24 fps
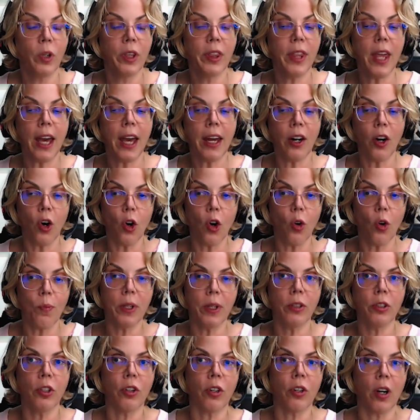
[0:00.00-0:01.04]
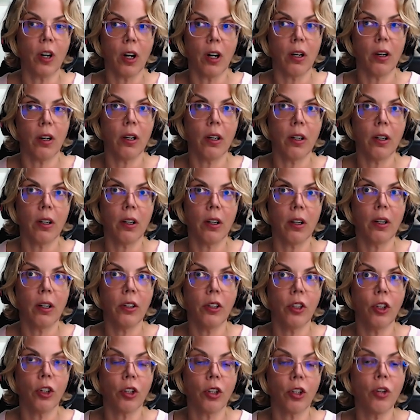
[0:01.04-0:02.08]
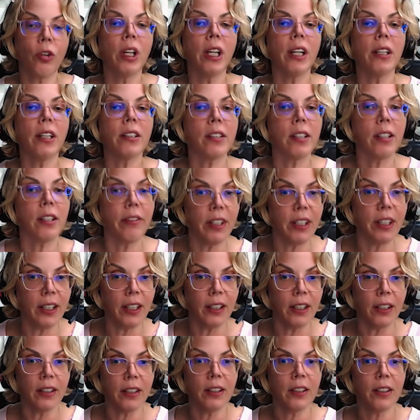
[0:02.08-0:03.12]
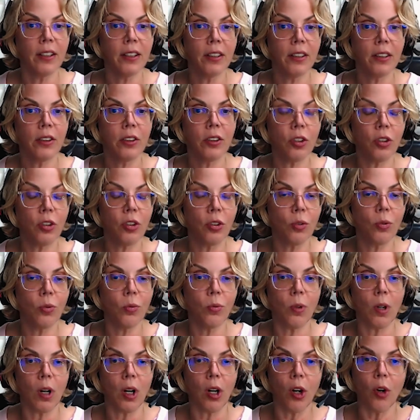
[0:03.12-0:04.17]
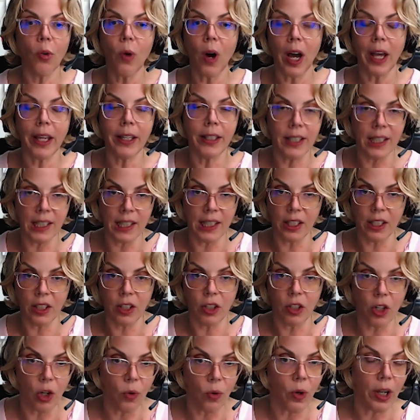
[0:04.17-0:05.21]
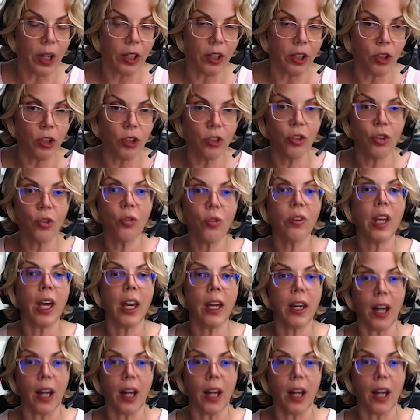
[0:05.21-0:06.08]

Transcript: Would that open your creativity to, oh, I didn't know I could do